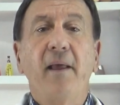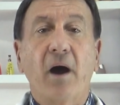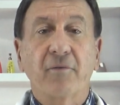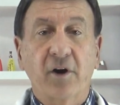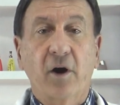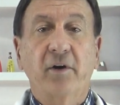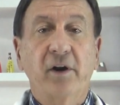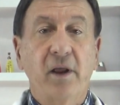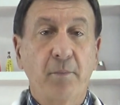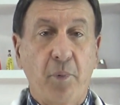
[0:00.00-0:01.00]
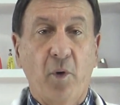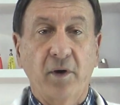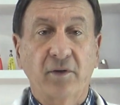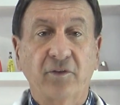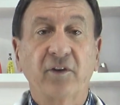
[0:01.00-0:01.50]
of current
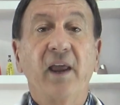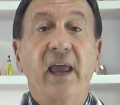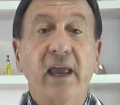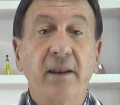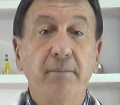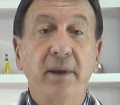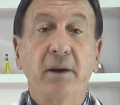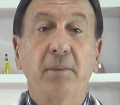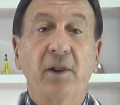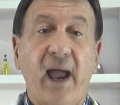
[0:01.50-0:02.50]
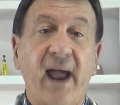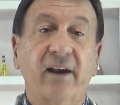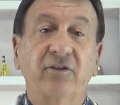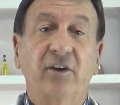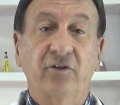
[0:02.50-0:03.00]
importance in minimal
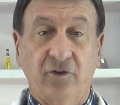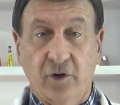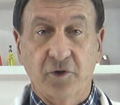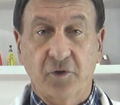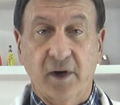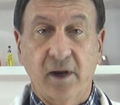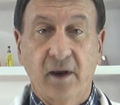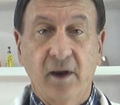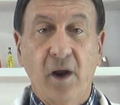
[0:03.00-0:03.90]
access surgery.